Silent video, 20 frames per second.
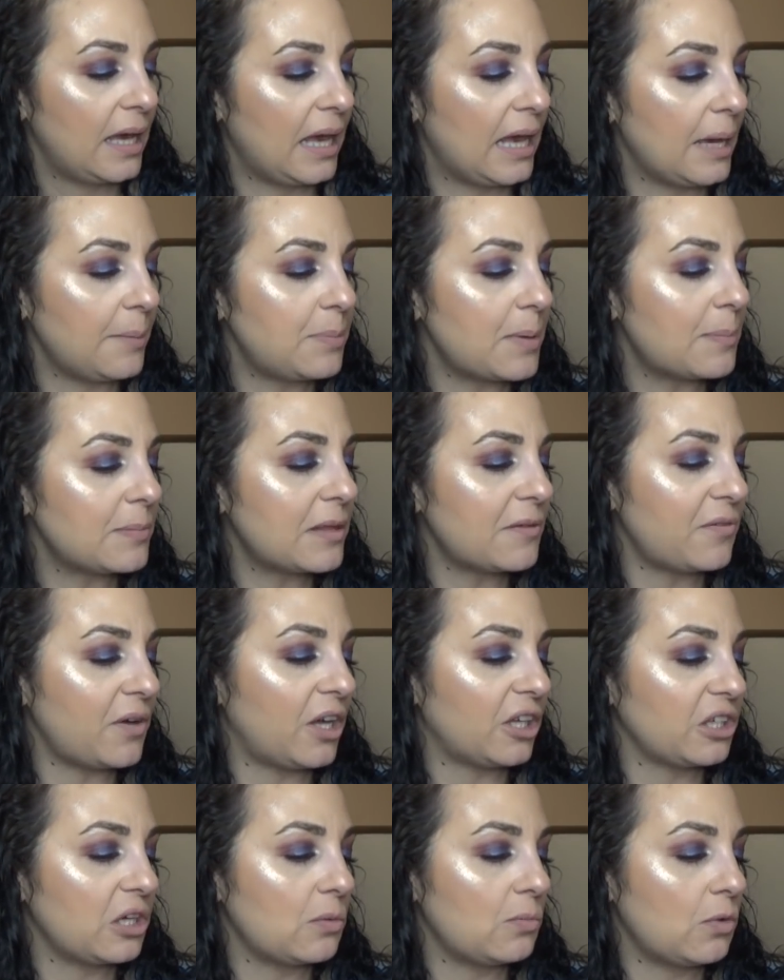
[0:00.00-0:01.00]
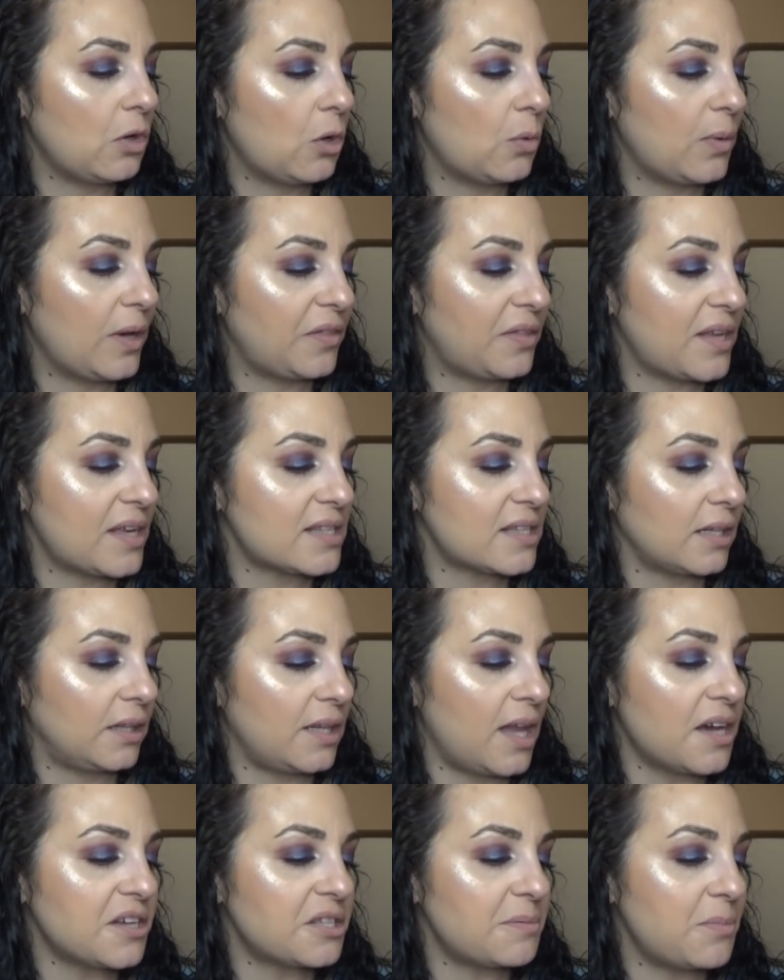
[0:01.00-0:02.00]
Amp up the volume with this
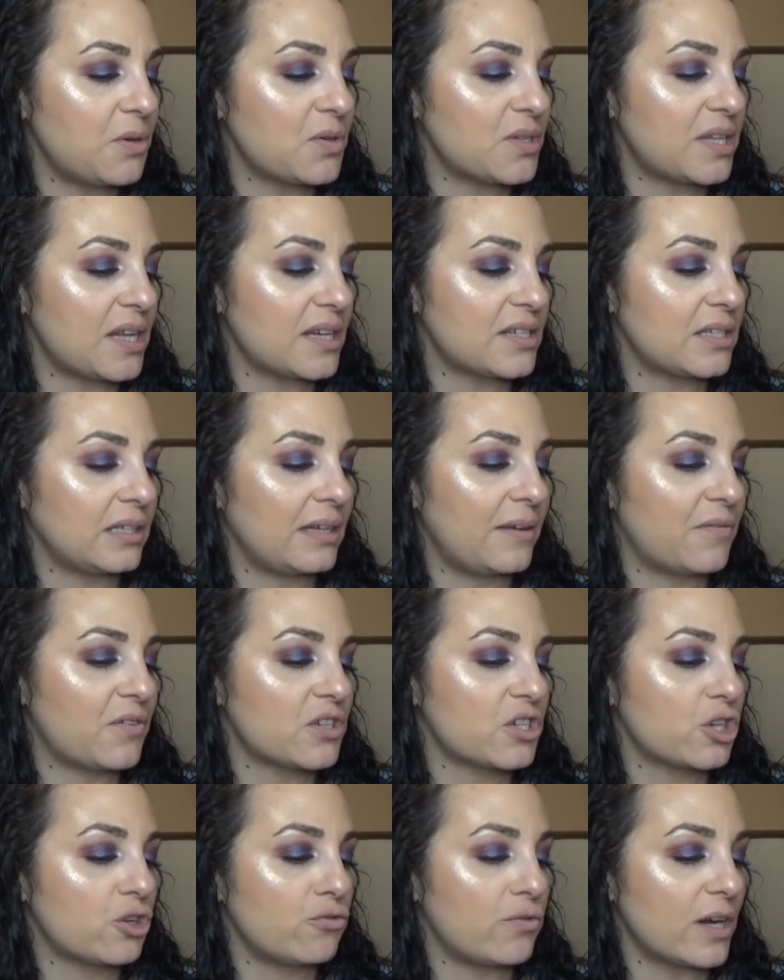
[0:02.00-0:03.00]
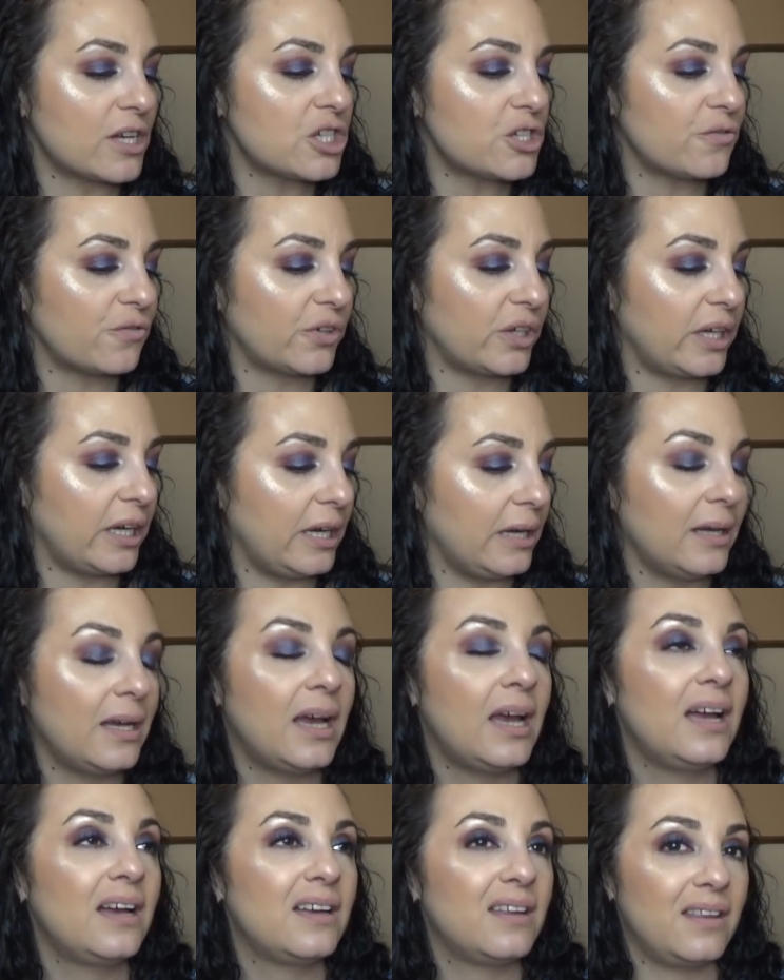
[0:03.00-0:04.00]
Luxe Mousse that delivers crunch-free,
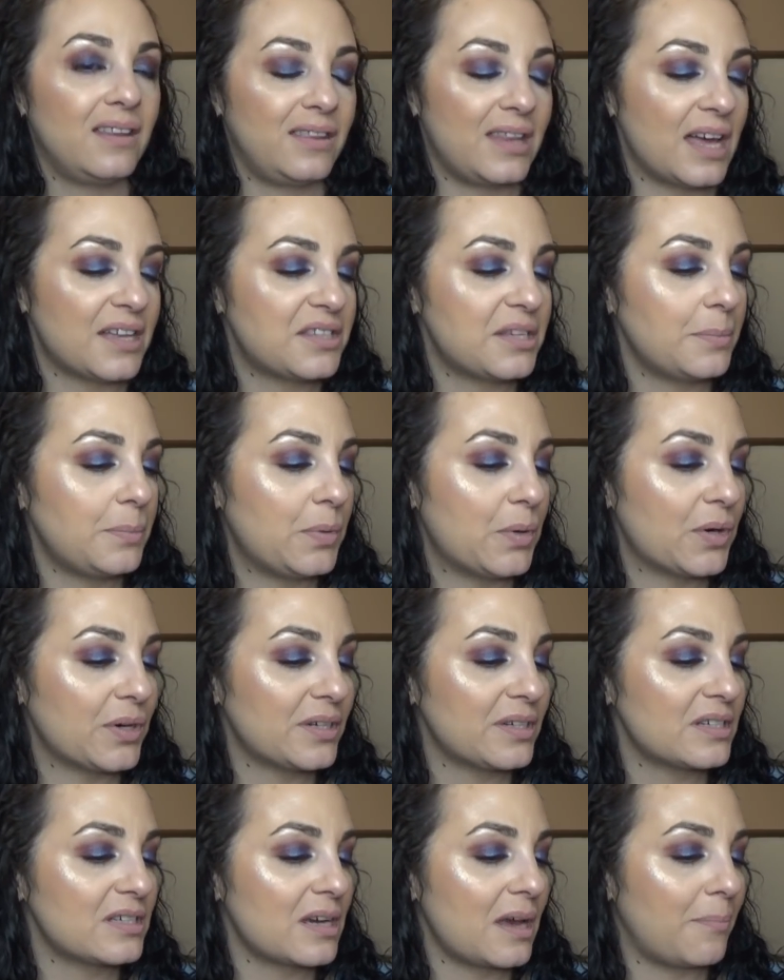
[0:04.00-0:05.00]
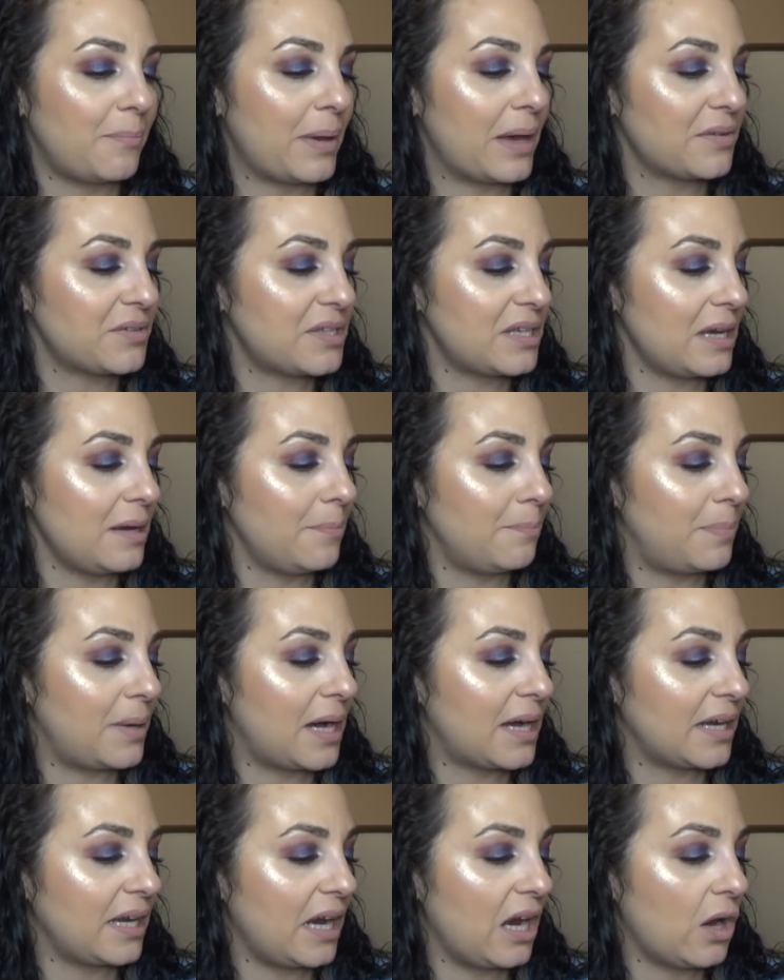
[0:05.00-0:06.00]
that's important, bouncy
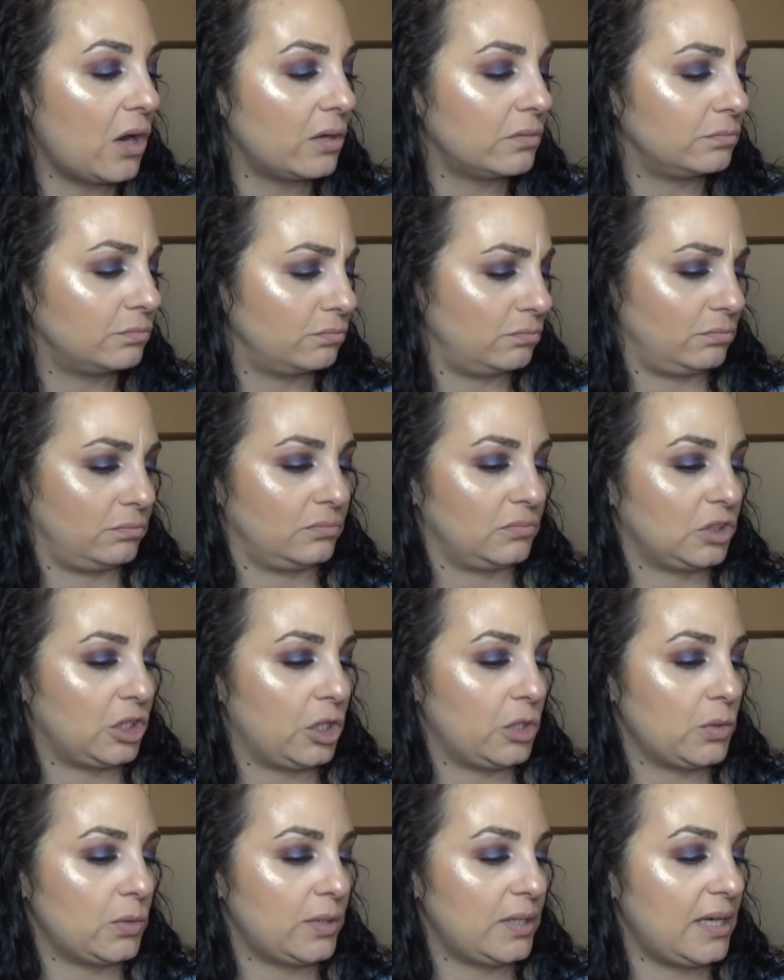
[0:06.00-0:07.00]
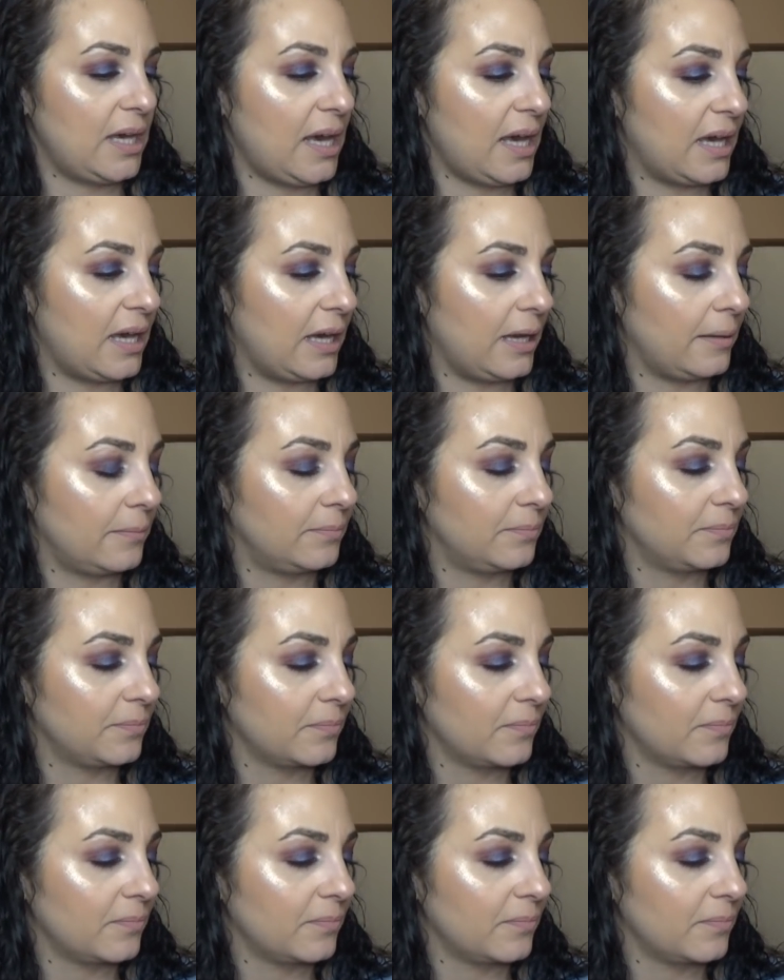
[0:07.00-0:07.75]
body, okay.